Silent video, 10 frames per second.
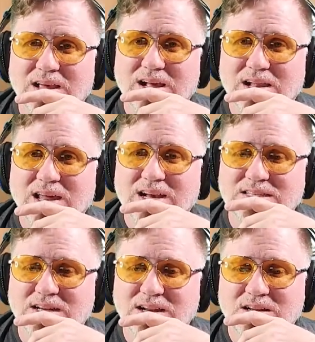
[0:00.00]

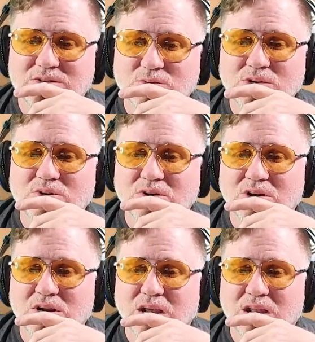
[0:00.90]
collects it, and it's real
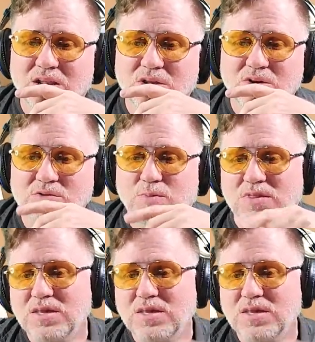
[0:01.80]
hard to get it loose. But